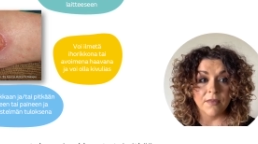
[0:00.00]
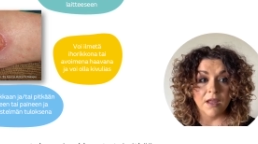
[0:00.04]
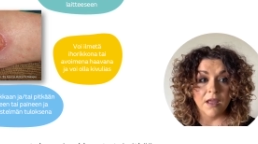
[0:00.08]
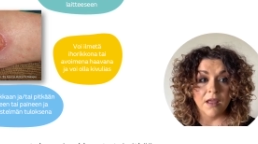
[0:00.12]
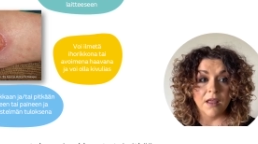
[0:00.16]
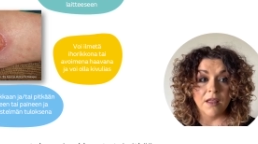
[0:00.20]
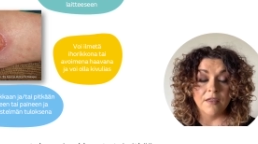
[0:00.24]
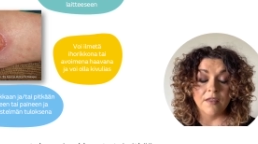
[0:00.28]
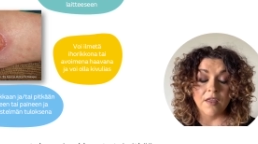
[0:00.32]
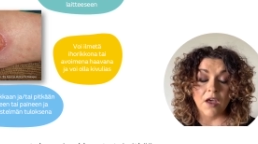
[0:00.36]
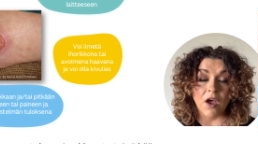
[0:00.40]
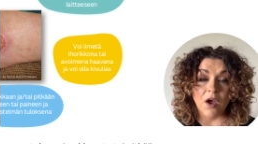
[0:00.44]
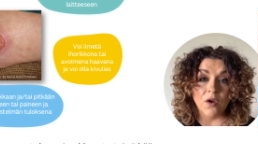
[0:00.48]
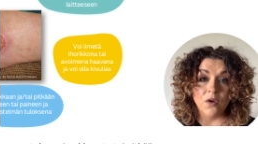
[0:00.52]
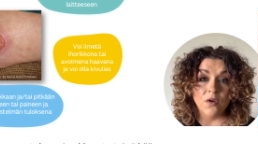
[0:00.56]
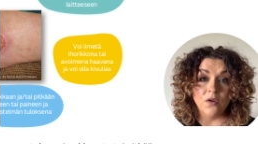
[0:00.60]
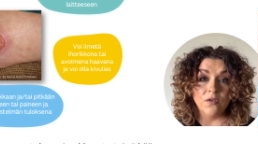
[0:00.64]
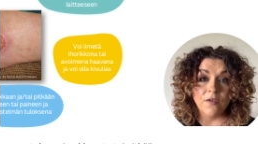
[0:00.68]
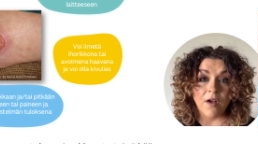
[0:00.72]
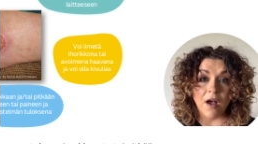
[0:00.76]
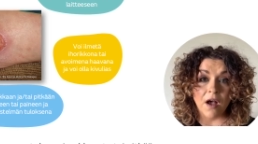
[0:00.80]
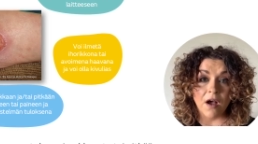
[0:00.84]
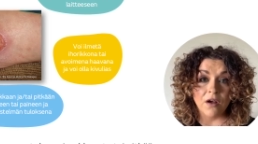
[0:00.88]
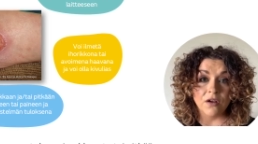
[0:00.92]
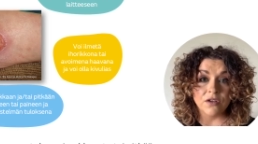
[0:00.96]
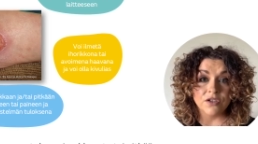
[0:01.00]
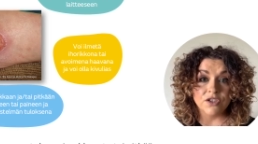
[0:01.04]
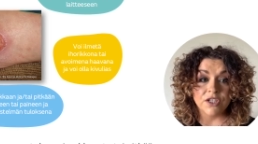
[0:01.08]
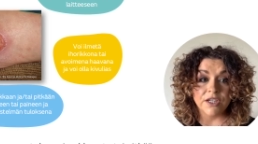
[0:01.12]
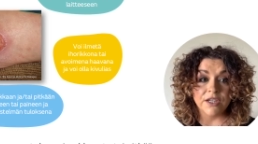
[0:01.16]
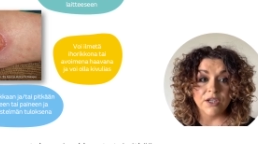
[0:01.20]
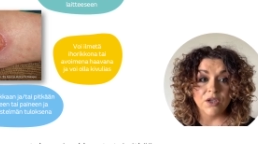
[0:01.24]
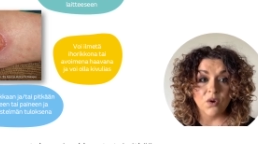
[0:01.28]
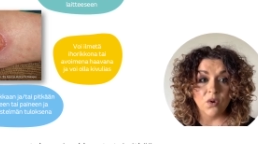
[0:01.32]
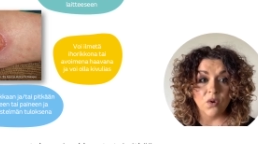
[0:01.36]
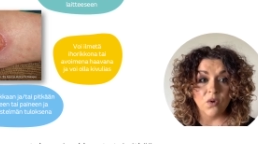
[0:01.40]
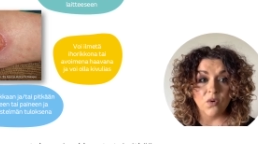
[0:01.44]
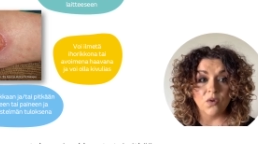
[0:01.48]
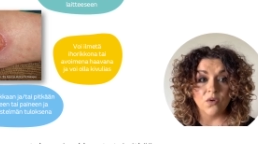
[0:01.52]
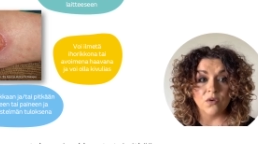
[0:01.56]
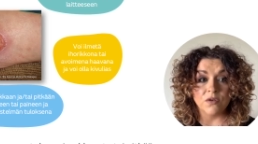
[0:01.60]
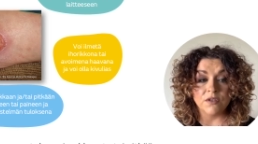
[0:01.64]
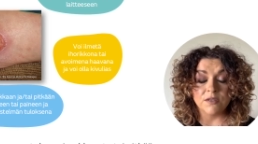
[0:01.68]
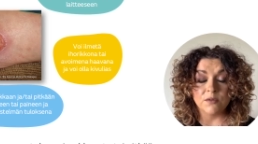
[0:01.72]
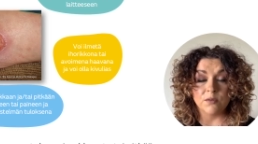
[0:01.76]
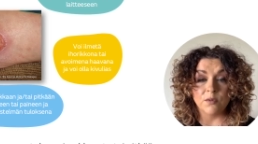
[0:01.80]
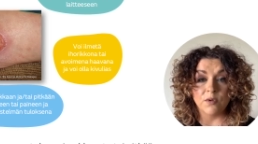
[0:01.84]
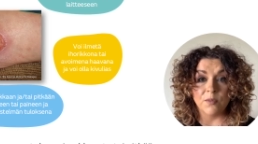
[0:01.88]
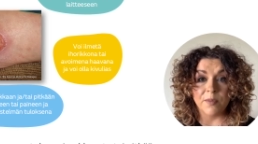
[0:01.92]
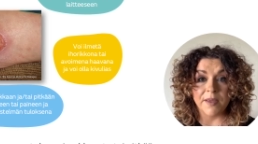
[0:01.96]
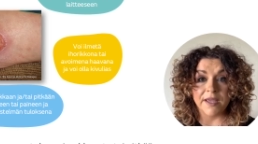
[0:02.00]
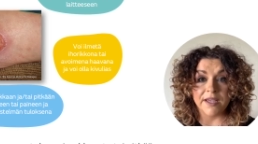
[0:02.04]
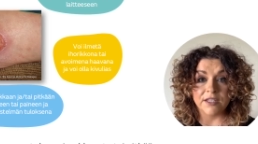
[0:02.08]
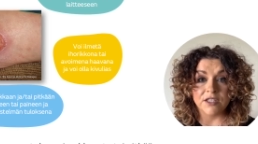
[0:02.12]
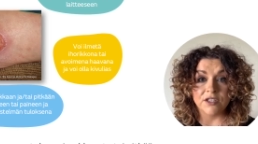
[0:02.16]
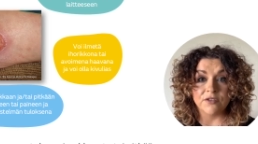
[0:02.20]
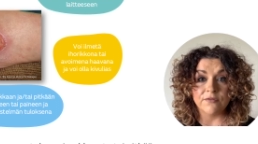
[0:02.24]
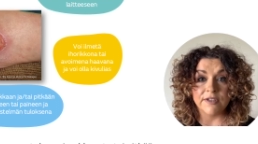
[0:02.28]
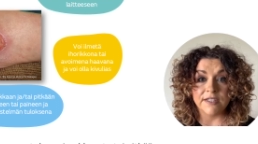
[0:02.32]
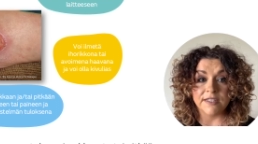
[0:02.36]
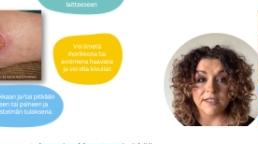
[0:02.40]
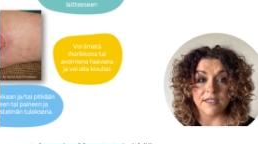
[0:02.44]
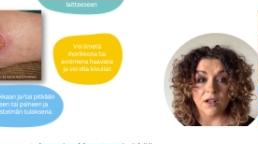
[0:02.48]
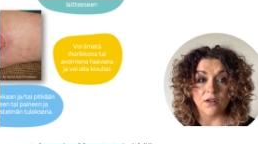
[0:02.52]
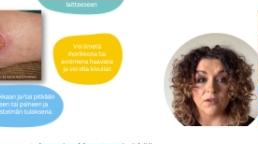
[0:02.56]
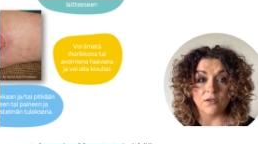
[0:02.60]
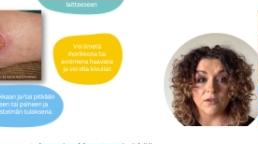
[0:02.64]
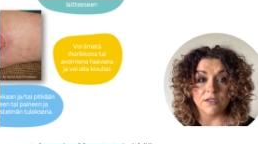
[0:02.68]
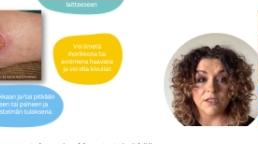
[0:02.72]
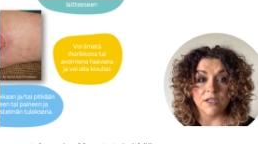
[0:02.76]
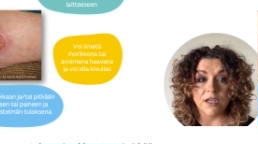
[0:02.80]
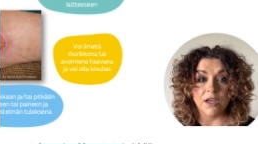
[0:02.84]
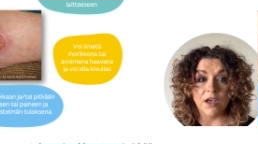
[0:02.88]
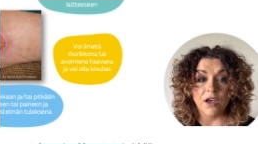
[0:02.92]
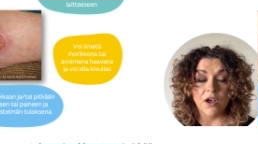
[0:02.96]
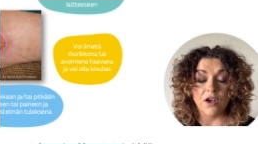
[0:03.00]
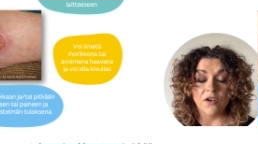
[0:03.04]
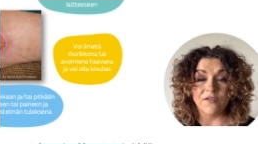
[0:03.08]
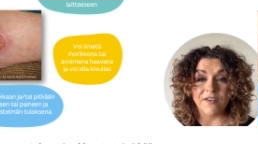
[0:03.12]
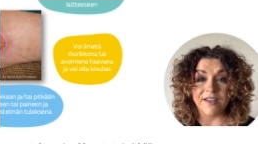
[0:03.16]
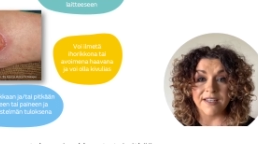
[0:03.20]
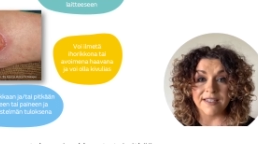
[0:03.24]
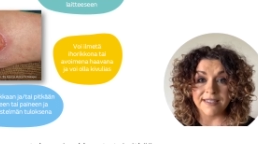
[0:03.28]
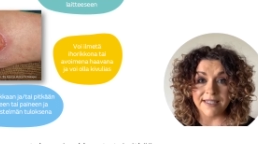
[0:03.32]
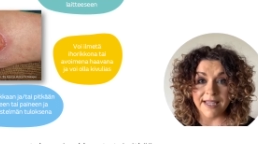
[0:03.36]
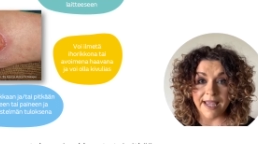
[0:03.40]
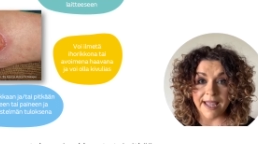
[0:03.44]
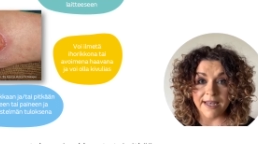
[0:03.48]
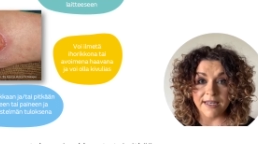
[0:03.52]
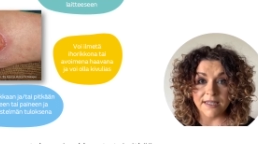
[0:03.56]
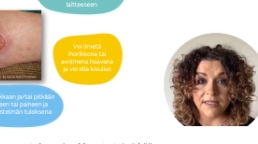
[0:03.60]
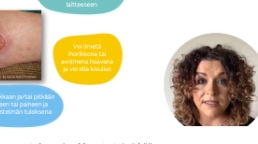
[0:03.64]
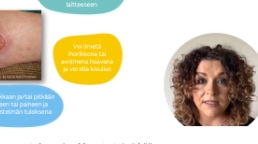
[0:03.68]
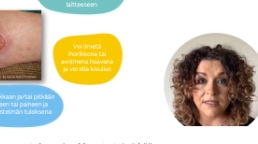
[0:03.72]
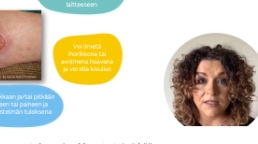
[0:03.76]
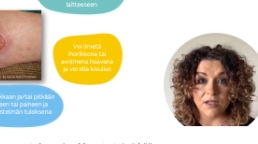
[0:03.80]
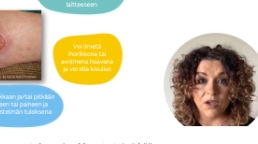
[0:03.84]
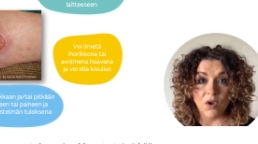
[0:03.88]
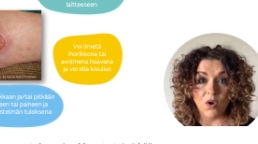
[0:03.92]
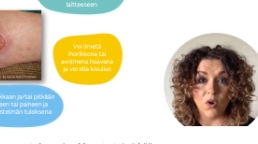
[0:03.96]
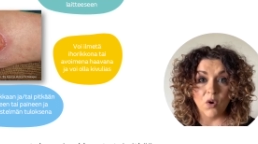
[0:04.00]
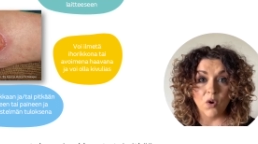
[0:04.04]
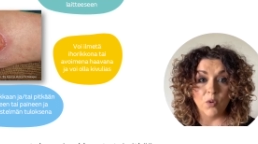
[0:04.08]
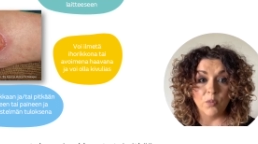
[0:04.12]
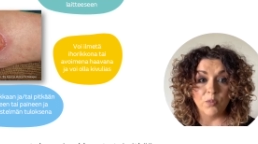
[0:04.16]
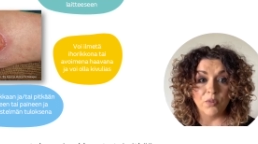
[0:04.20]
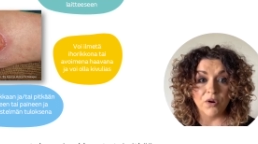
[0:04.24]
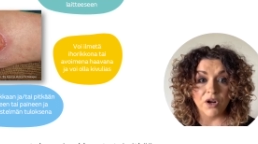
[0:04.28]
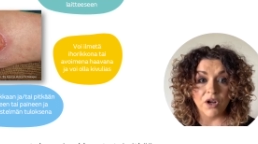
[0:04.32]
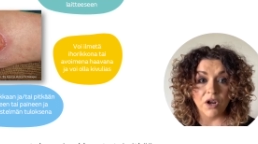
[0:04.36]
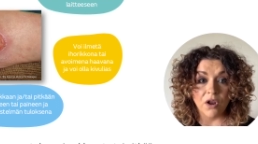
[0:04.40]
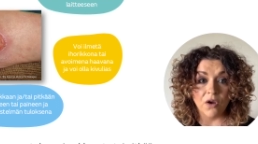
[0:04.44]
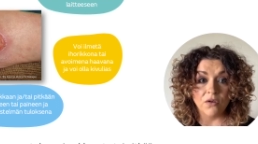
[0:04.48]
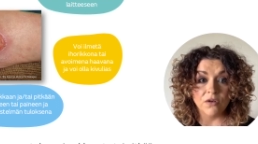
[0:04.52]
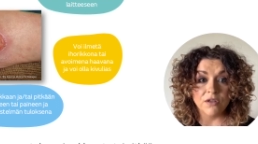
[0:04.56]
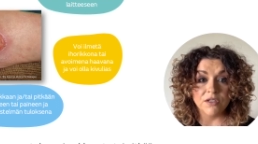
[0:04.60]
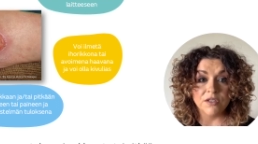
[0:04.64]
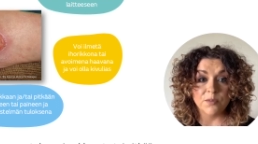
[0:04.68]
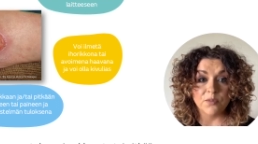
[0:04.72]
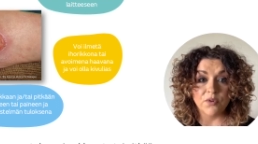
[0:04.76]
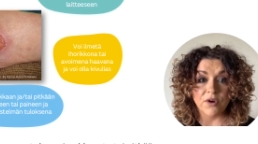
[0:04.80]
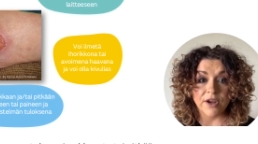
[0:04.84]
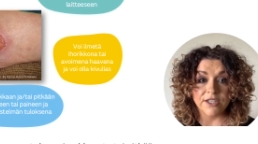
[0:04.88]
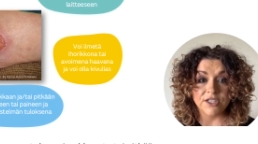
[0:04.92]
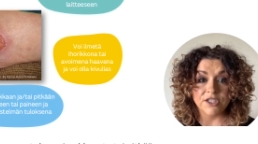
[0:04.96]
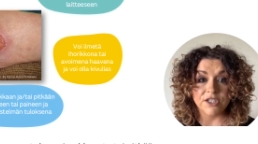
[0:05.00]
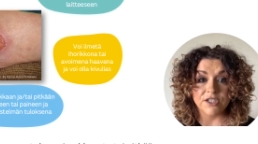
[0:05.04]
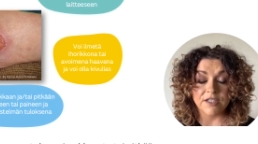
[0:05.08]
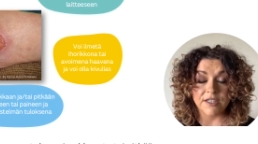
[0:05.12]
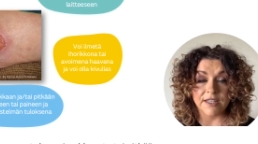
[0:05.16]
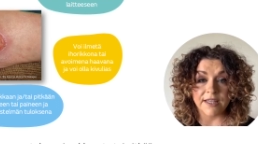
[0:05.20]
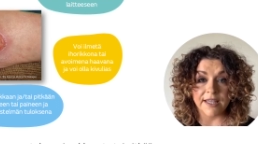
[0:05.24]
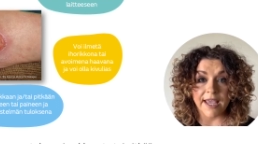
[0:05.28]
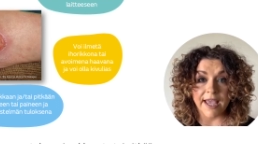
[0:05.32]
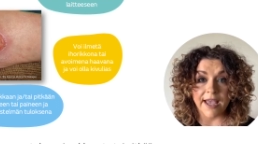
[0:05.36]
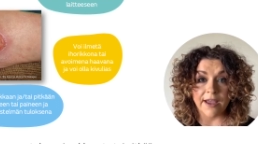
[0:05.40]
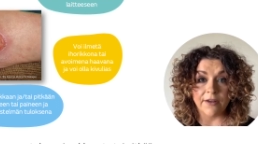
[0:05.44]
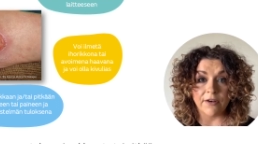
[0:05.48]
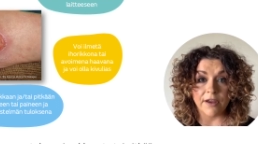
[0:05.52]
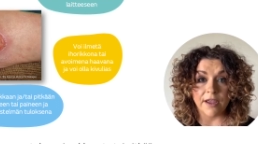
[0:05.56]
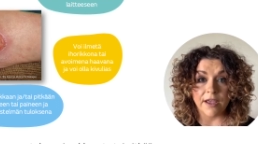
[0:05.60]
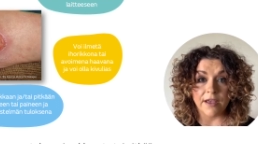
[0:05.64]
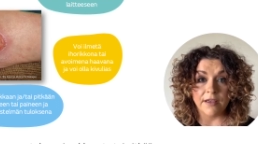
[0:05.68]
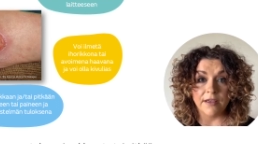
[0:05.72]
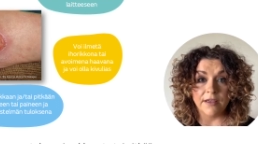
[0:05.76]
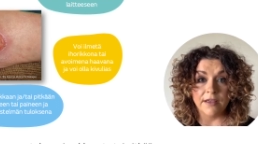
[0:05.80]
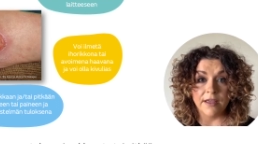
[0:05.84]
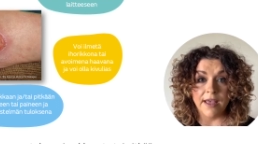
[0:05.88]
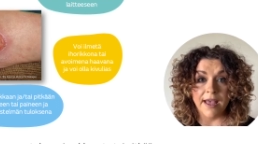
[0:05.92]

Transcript: The overarching cause will be as a result of intense or prolonged pressure to the area